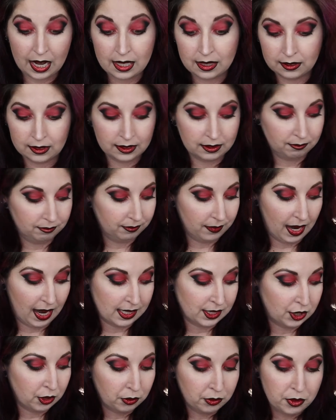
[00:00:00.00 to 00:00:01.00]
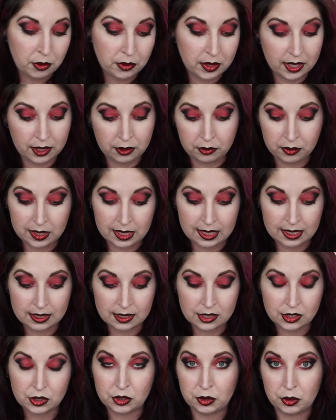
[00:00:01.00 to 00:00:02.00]
Like, I don't know the
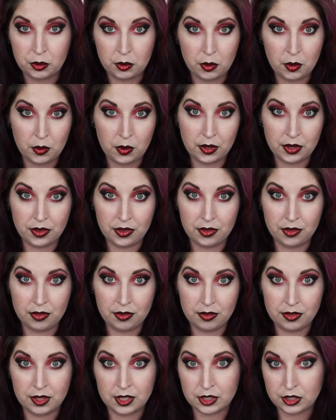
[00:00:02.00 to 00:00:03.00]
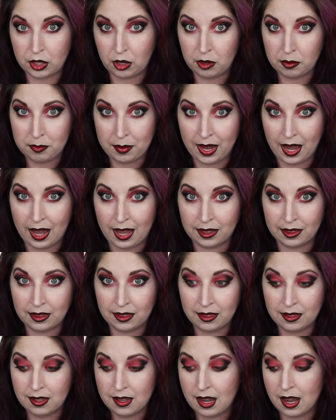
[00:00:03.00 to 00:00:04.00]
ingredients to the salt
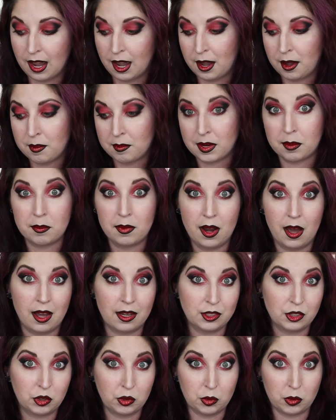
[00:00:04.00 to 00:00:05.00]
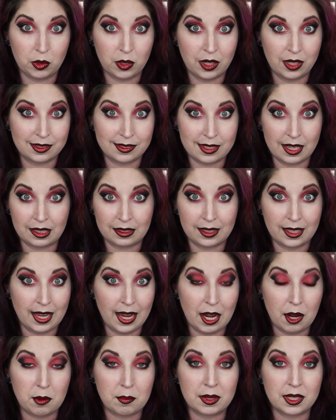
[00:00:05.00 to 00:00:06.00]
bath, and I'm not sure exactly
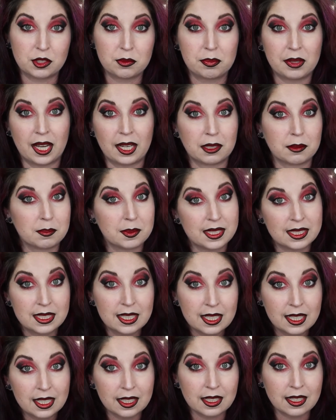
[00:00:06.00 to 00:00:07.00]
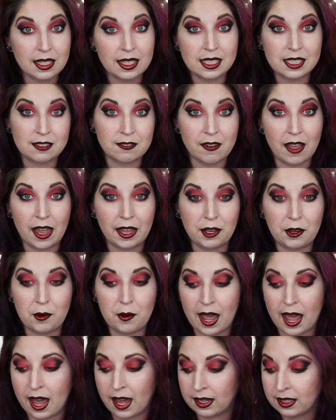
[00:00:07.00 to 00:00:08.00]
how much black obsidian is
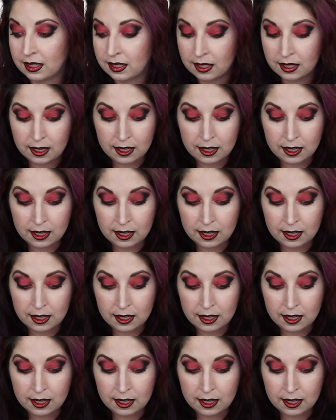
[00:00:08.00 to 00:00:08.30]
valued at.